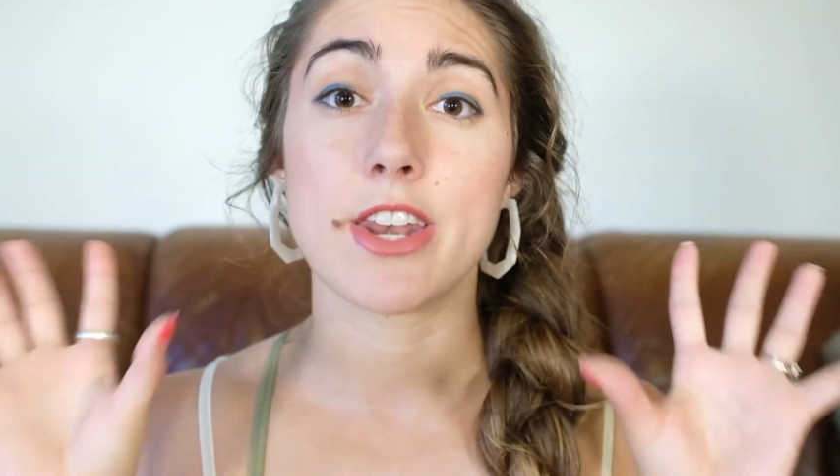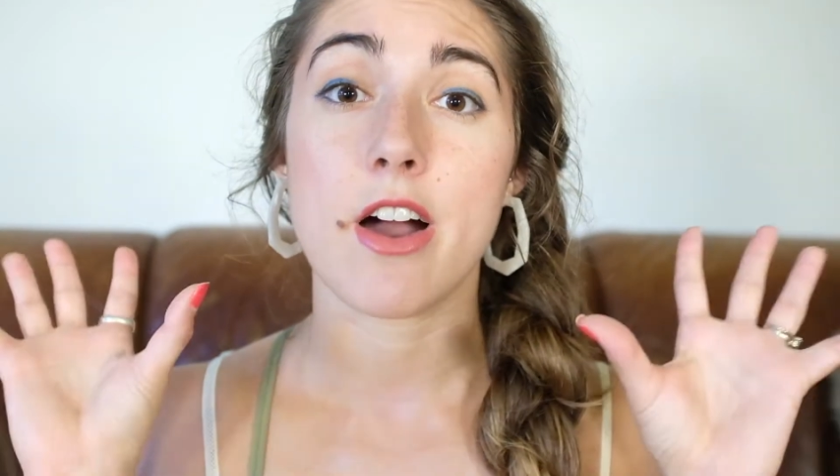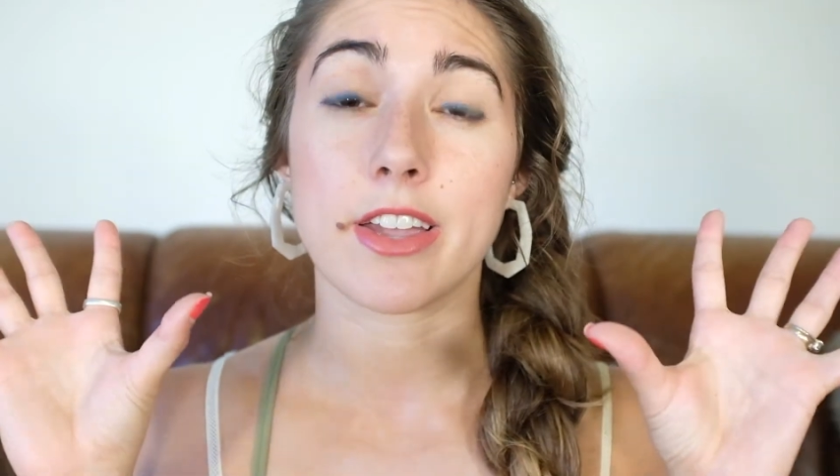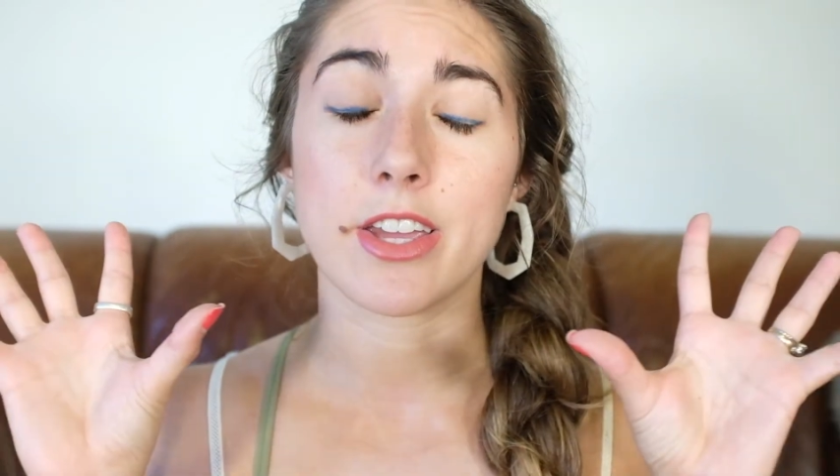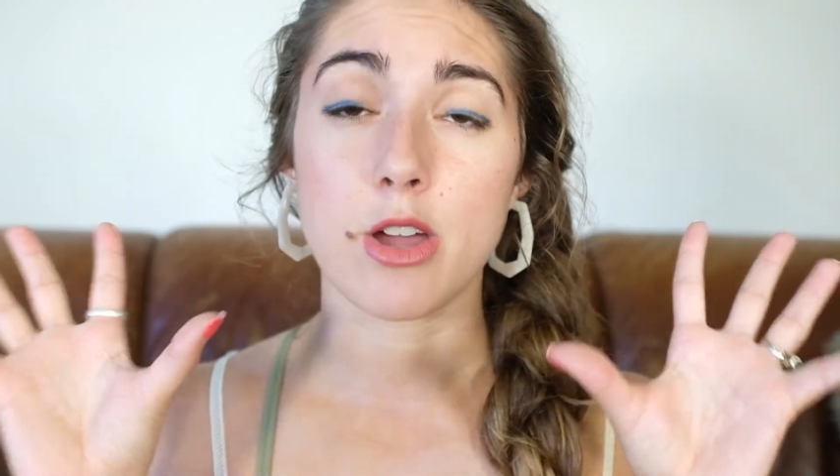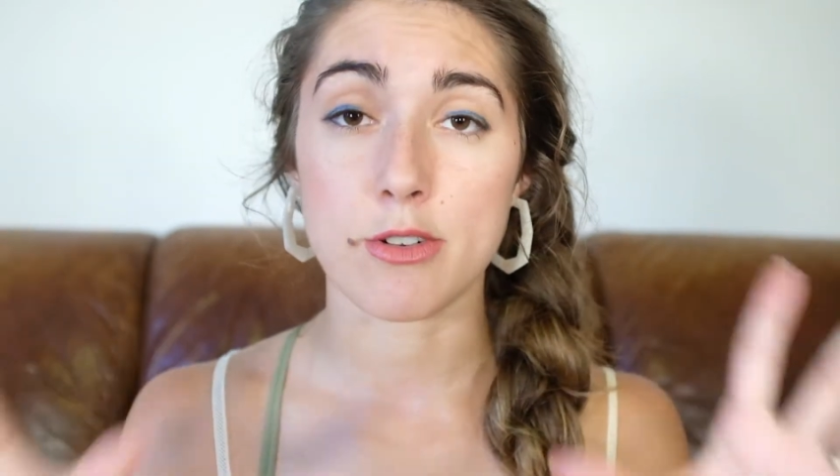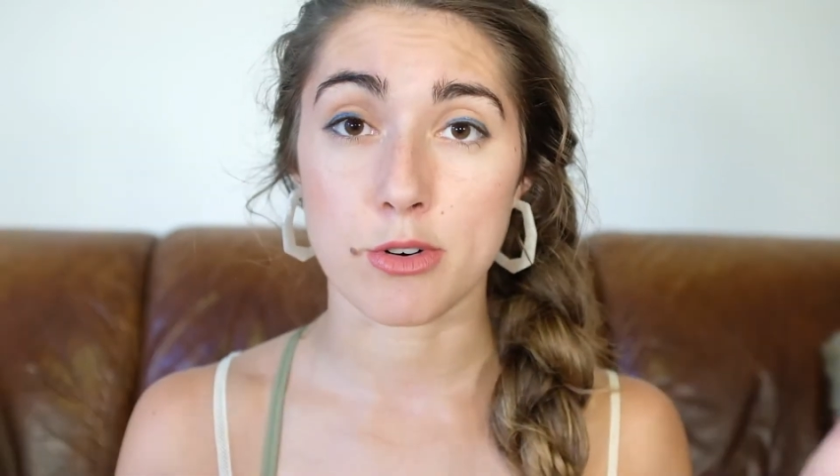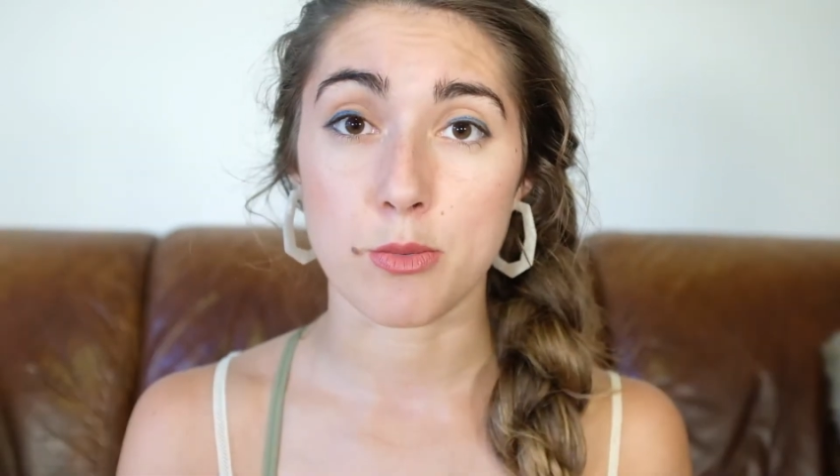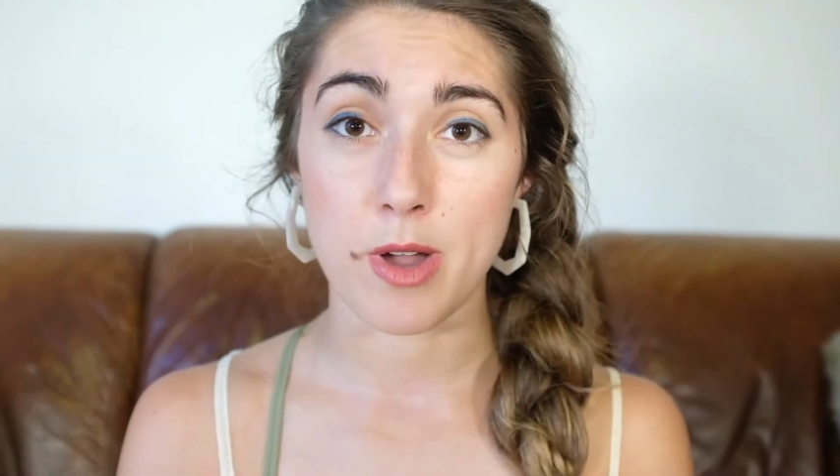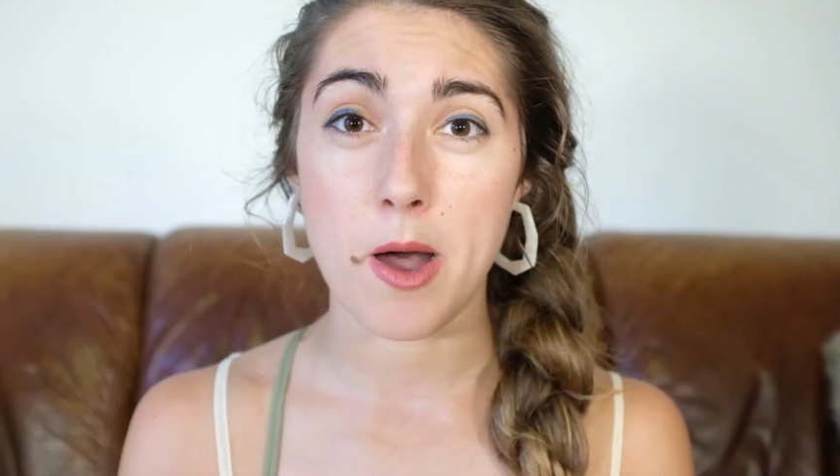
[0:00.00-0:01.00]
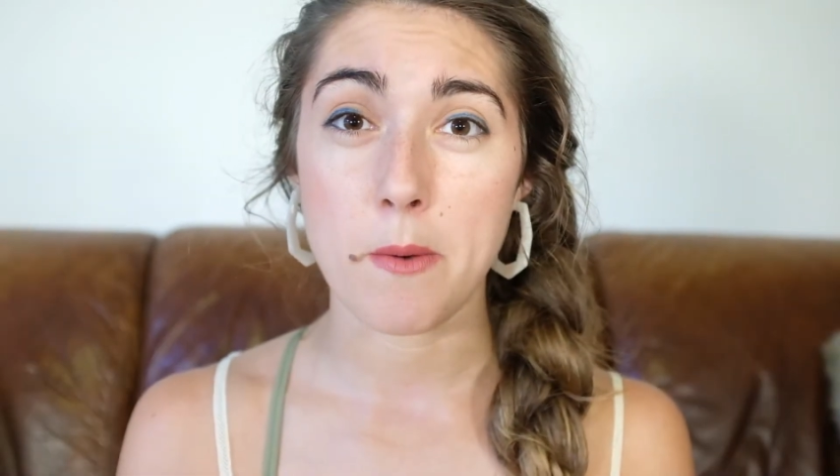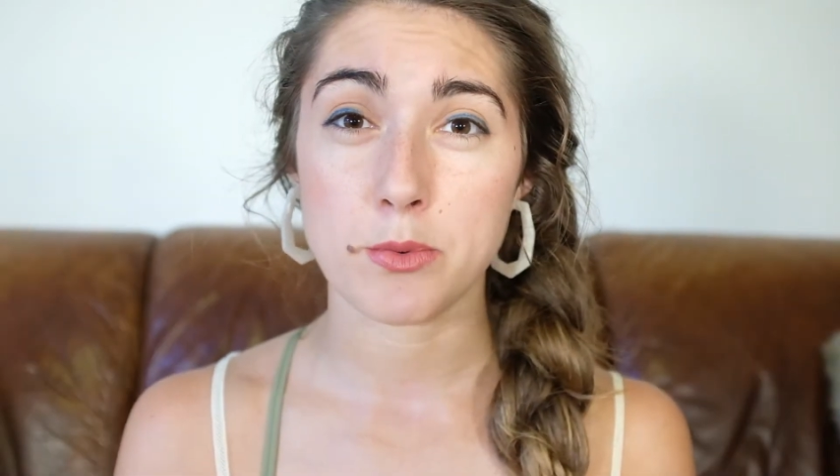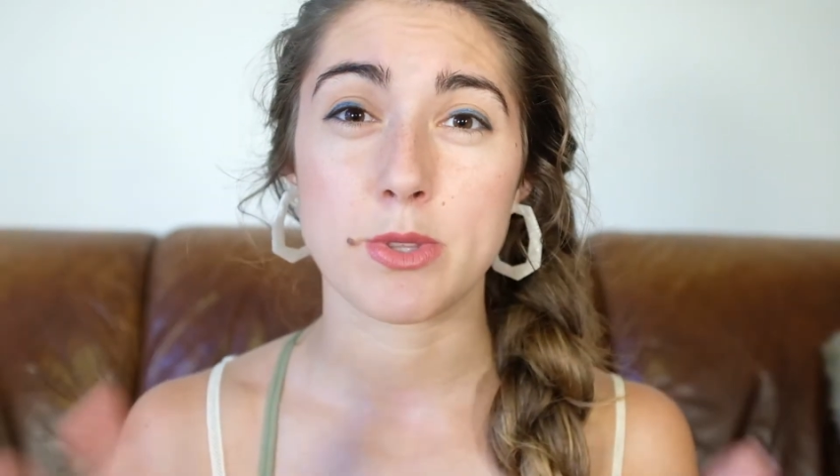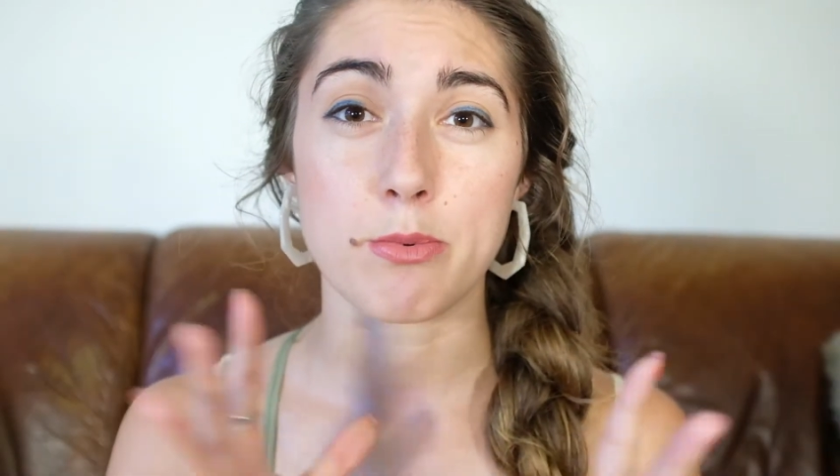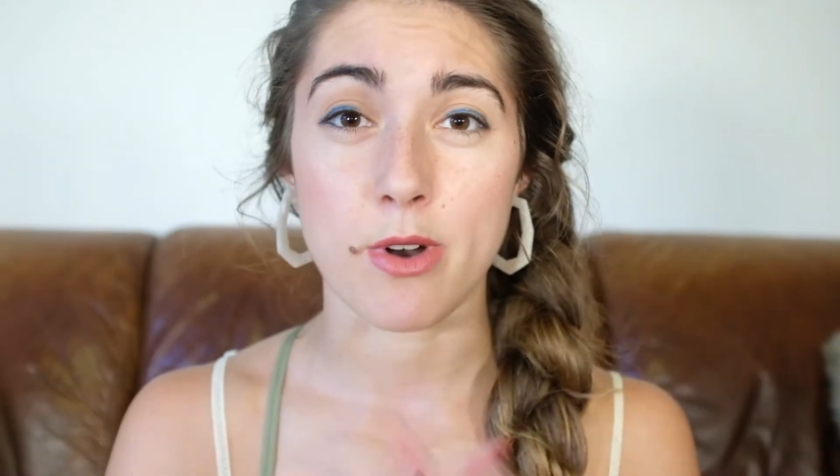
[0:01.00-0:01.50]
and not get overwhelmed
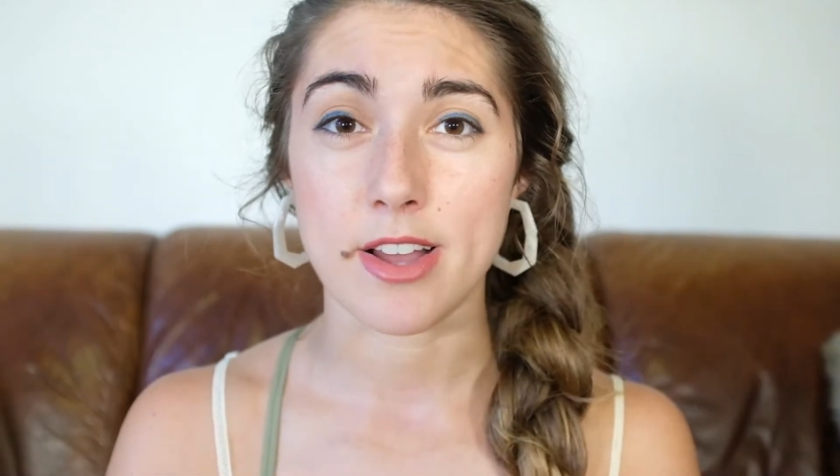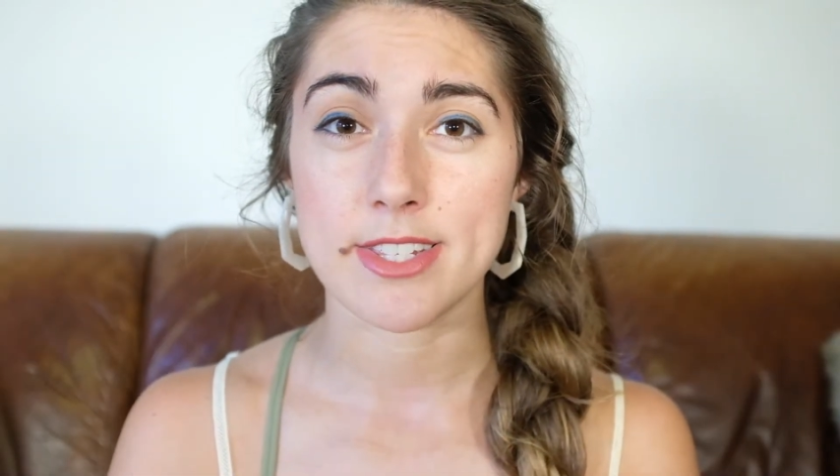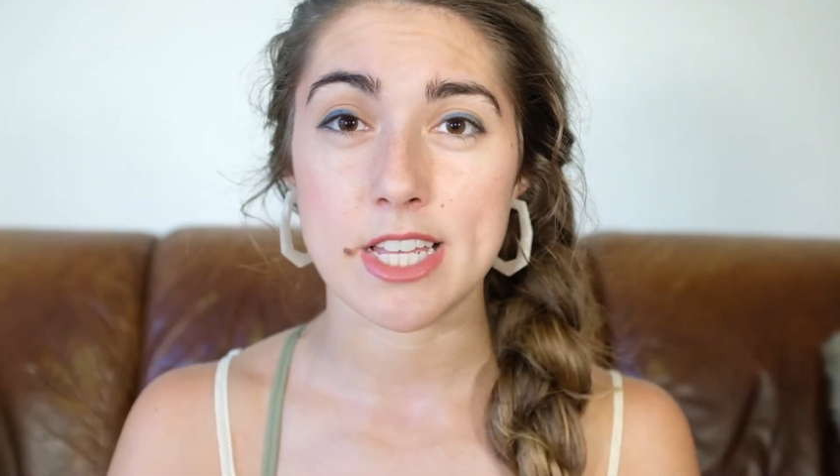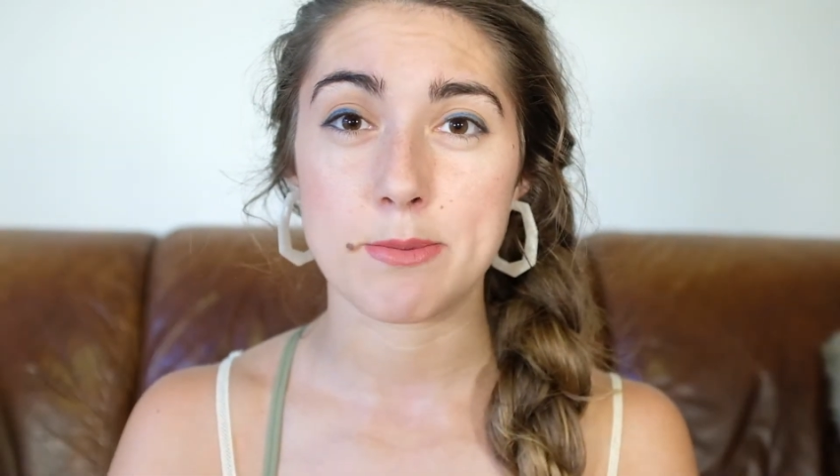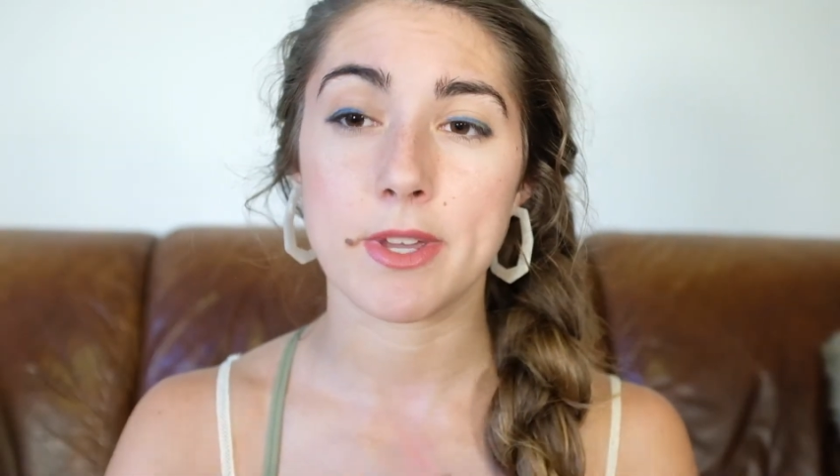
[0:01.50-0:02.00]
with the process,